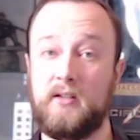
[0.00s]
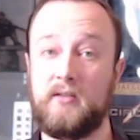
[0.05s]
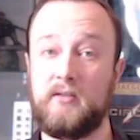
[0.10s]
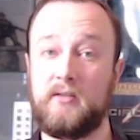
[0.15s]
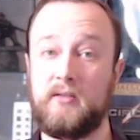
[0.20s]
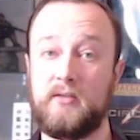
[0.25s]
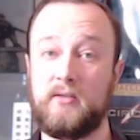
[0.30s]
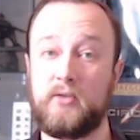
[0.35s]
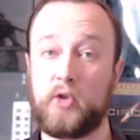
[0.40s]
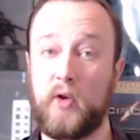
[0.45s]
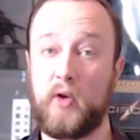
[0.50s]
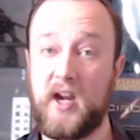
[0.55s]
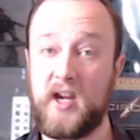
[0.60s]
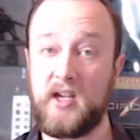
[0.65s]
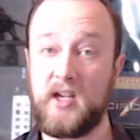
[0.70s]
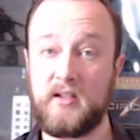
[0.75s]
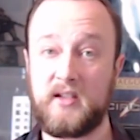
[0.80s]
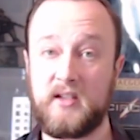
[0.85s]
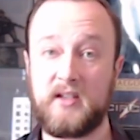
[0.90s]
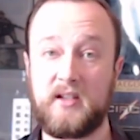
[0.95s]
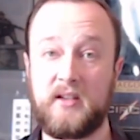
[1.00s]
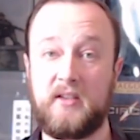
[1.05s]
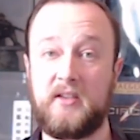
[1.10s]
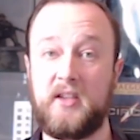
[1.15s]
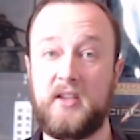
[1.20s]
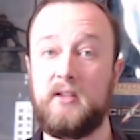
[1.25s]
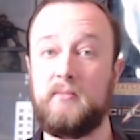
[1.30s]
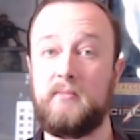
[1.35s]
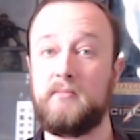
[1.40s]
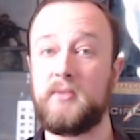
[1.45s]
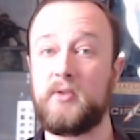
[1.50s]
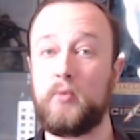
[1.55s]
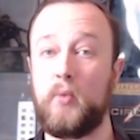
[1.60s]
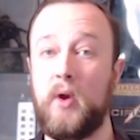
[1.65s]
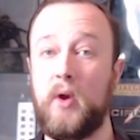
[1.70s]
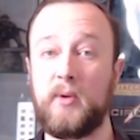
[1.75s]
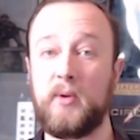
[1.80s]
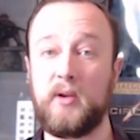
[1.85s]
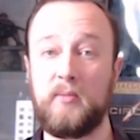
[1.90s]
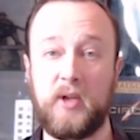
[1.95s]
trains, themed
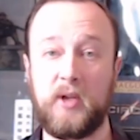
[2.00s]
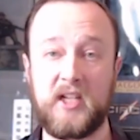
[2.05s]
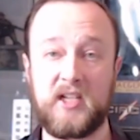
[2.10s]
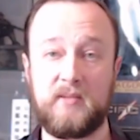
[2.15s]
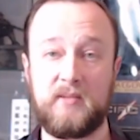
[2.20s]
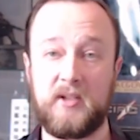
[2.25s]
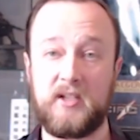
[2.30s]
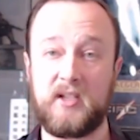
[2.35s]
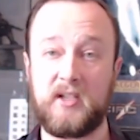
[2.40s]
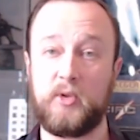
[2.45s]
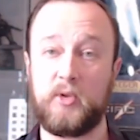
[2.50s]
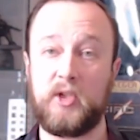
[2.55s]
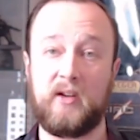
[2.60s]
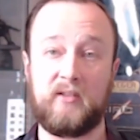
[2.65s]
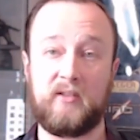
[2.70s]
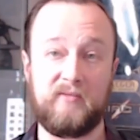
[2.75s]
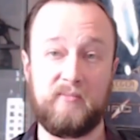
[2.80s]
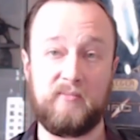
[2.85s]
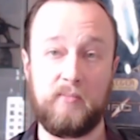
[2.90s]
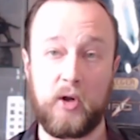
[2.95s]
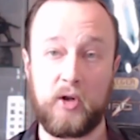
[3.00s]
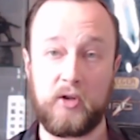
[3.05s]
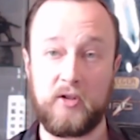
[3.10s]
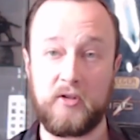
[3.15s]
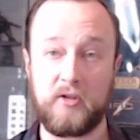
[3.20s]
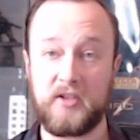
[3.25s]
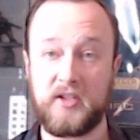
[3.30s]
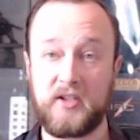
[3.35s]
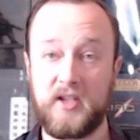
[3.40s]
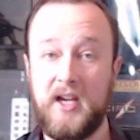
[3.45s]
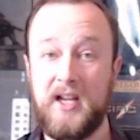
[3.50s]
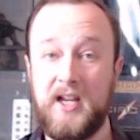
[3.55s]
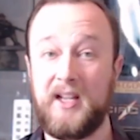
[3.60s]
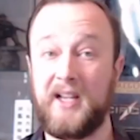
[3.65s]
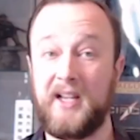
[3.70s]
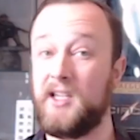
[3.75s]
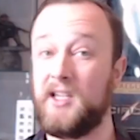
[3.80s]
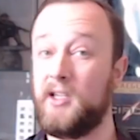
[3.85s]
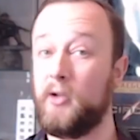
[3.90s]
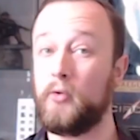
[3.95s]
weapon emplacements, objective markers, like
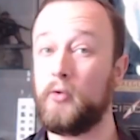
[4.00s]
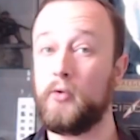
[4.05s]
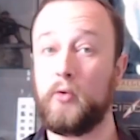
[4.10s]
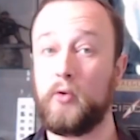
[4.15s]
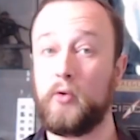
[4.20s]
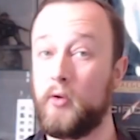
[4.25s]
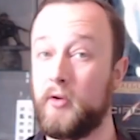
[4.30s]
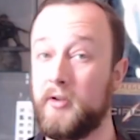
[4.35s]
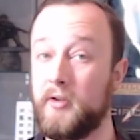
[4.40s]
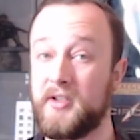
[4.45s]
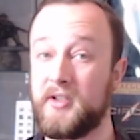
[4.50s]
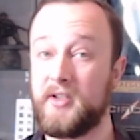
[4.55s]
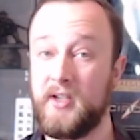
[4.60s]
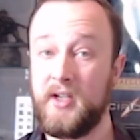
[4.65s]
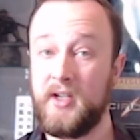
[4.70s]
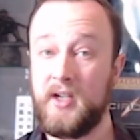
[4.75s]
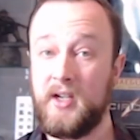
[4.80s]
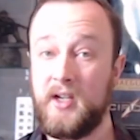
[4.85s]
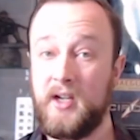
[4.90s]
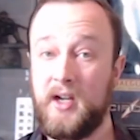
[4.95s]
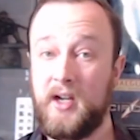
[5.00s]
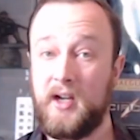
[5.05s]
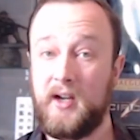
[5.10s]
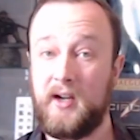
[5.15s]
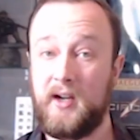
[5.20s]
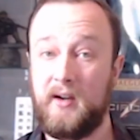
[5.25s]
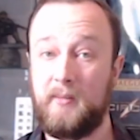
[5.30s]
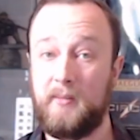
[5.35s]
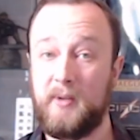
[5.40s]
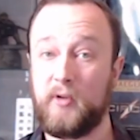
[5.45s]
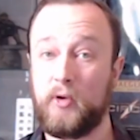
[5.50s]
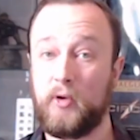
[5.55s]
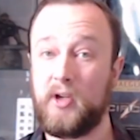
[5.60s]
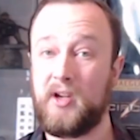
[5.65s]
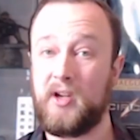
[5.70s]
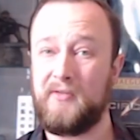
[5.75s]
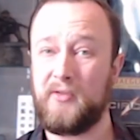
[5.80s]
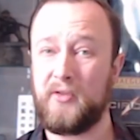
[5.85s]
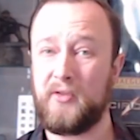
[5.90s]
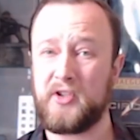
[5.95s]
in the old no quarters. If you're looking
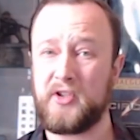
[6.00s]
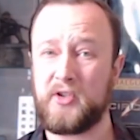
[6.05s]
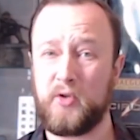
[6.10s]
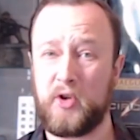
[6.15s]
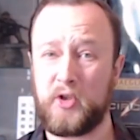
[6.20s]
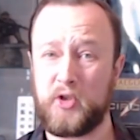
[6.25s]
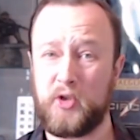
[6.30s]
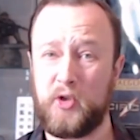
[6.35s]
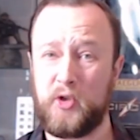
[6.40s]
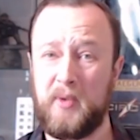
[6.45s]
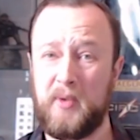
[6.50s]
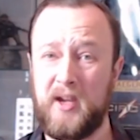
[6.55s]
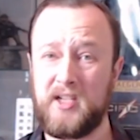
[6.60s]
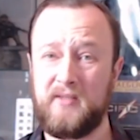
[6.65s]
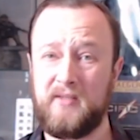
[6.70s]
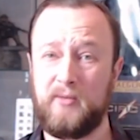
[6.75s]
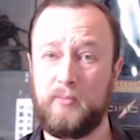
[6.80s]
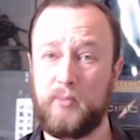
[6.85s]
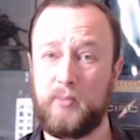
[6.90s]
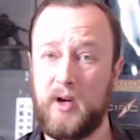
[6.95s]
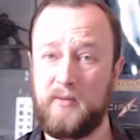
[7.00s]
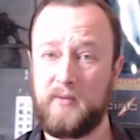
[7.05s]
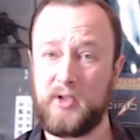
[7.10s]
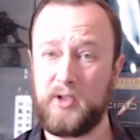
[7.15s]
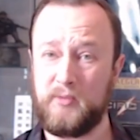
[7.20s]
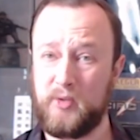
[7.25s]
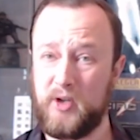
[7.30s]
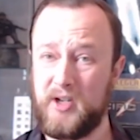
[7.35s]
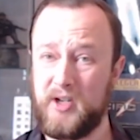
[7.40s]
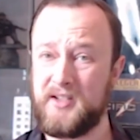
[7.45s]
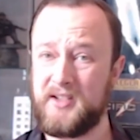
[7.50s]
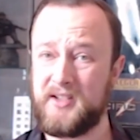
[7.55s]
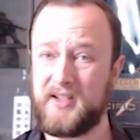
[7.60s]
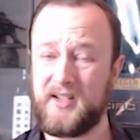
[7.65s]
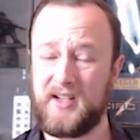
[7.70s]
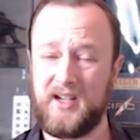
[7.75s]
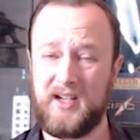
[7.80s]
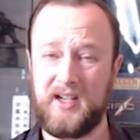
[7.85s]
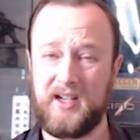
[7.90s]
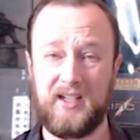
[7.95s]
for instructional painting from Privateer Press,
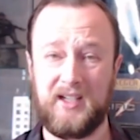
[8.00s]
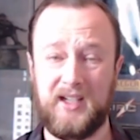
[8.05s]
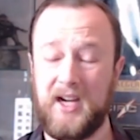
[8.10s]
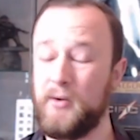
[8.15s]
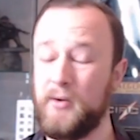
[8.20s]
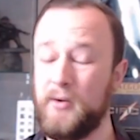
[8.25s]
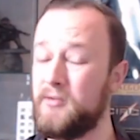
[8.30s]
I would